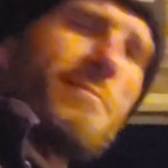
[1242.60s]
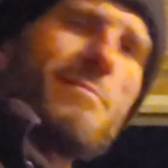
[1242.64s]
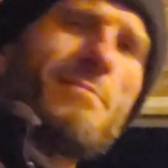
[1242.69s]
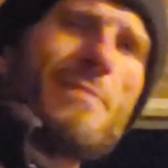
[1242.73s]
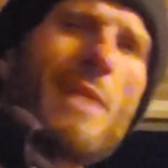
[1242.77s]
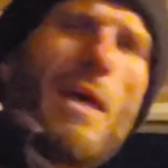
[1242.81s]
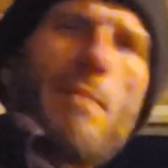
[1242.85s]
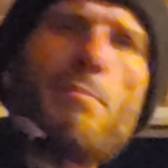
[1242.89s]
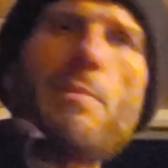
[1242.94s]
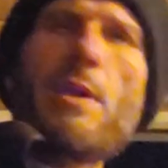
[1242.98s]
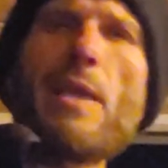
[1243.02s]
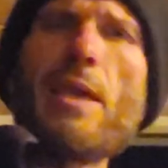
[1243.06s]

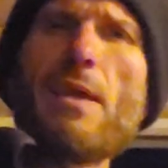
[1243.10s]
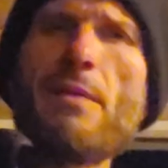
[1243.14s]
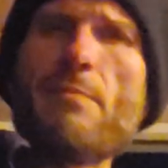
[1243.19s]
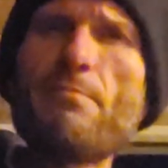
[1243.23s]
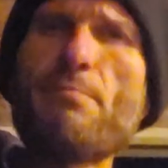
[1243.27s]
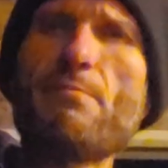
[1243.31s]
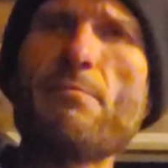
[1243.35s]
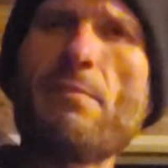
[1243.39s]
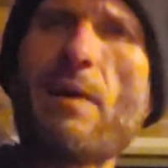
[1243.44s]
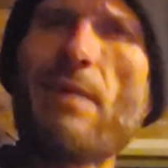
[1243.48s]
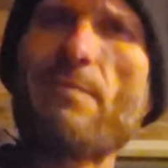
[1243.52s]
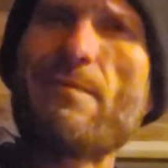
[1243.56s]
Not me.
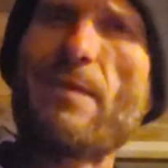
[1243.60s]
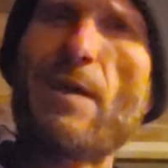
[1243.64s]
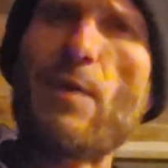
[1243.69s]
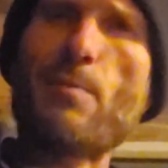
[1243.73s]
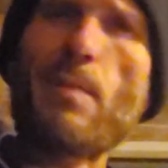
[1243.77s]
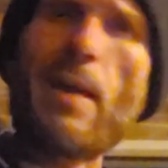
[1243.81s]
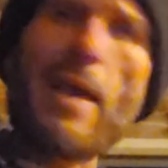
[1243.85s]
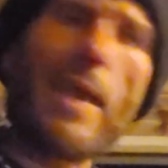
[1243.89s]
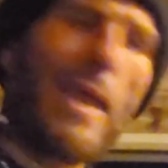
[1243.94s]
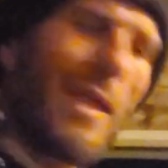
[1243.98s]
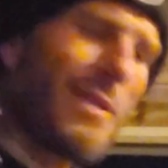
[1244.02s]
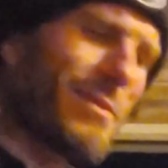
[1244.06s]
I found
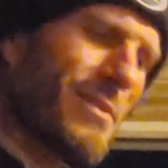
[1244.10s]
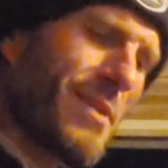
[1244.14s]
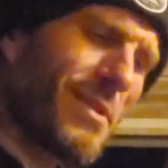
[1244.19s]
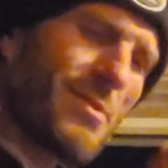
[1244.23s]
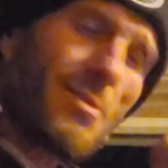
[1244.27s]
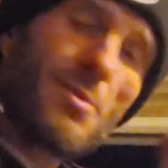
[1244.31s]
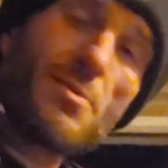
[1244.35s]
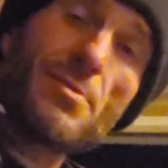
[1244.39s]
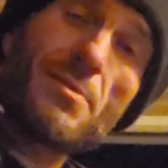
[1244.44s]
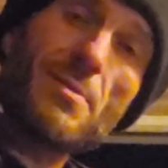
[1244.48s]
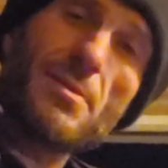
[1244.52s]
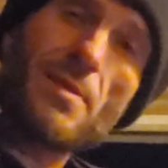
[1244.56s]
my
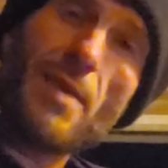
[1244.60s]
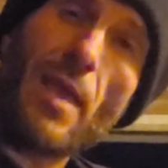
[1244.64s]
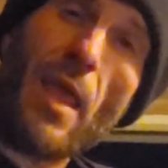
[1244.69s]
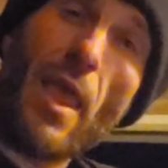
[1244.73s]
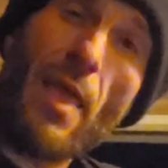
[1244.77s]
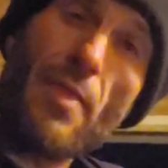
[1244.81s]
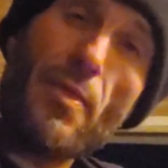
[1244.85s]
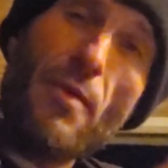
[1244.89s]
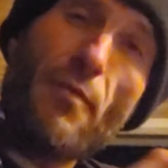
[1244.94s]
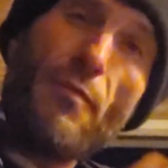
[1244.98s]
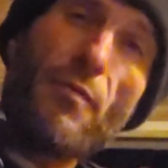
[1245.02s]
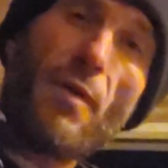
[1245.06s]
ancestors
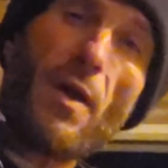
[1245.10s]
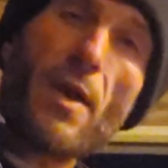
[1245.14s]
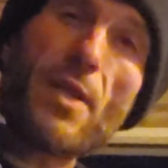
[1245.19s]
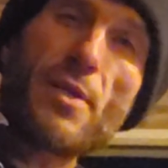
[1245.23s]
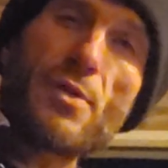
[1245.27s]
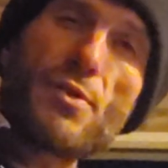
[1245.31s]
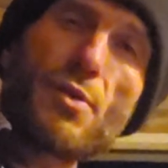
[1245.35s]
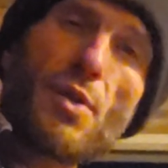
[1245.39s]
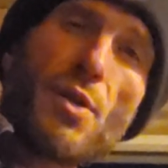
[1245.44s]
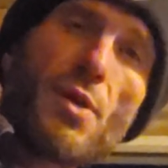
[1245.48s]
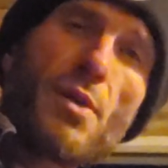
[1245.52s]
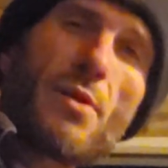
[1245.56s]
in the
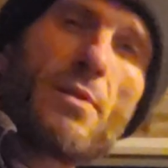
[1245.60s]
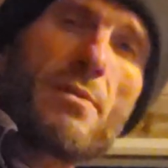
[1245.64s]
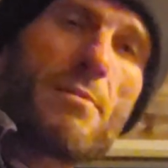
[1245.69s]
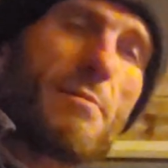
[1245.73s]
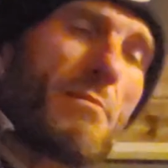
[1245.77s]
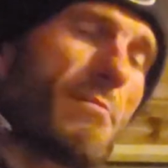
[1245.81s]
fucking dirt.